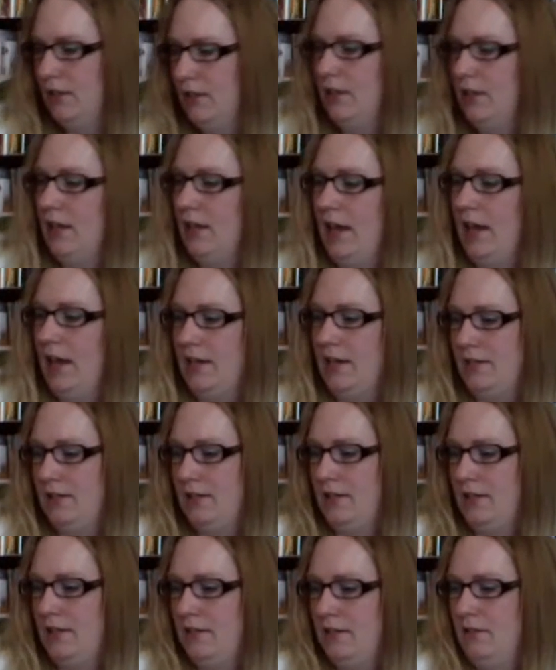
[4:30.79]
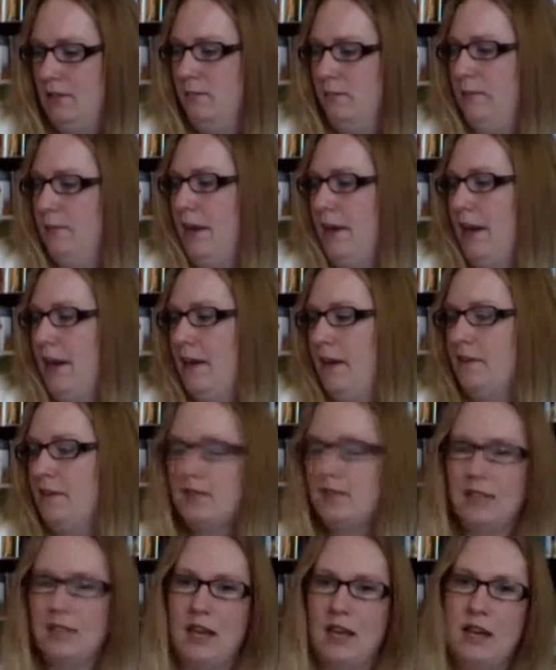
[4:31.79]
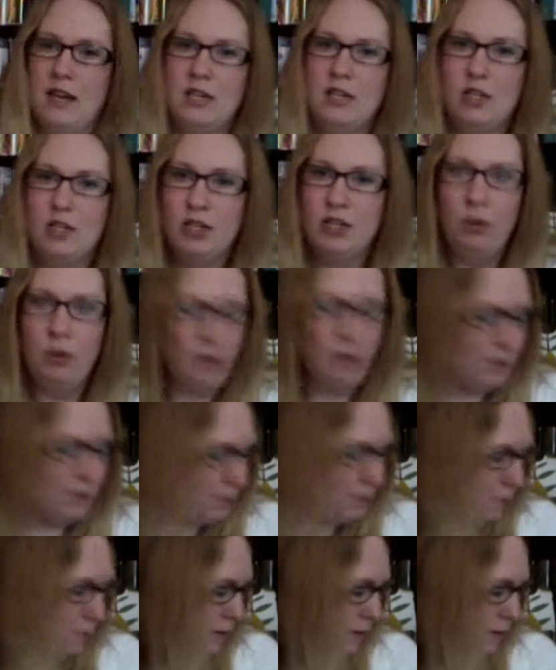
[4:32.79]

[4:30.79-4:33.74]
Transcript: Yes. What else can I show you?